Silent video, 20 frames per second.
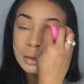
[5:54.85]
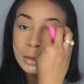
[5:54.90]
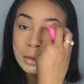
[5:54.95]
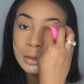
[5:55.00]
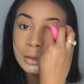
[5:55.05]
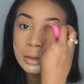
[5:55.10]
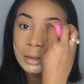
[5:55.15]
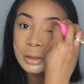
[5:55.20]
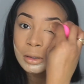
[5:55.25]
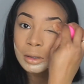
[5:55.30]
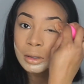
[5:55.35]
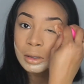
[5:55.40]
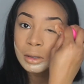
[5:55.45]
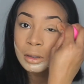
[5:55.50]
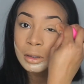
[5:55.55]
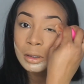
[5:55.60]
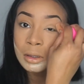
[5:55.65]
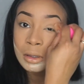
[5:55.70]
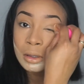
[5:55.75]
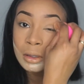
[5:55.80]

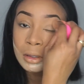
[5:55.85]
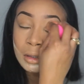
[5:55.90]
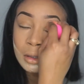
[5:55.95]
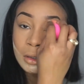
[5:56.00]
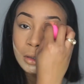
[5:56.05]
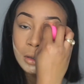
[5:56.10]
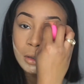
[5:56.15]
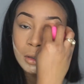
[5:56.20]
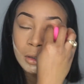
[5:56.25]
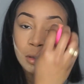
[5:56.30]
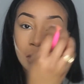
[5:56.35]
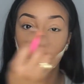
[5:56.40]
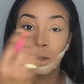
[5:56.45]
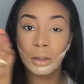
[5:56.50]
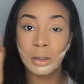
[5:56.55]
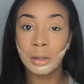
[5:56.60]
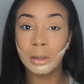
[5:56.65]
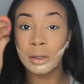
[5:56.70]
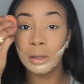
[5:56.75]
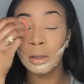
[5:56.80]

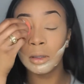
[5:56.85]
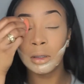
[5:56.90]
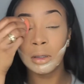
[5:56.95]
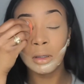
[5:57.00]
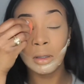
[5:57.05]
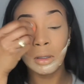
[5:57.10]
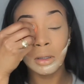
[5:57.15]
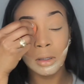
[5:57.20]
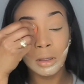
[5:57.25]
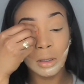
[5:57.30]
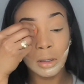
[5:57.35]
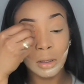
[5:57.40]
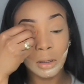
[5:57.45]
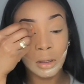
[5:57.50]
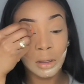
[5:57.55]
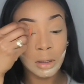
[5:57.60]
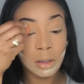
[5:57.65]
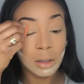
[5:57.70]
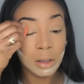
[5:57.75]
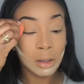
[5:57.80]

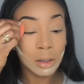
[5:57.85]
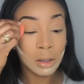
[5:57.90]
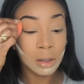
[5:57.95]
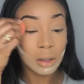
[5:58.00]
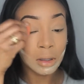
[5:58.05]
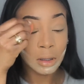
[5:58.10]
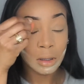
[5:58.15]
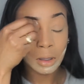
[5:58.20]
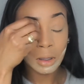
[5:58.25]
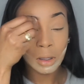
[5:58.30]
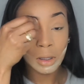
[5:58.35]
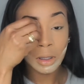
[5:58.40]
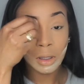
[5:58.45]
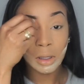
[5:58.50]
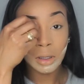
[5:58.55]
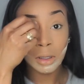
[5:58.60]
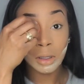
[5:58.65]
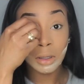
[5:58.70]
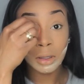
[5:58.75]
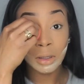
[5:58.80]

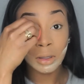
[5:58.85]
No one is speaking in this clip.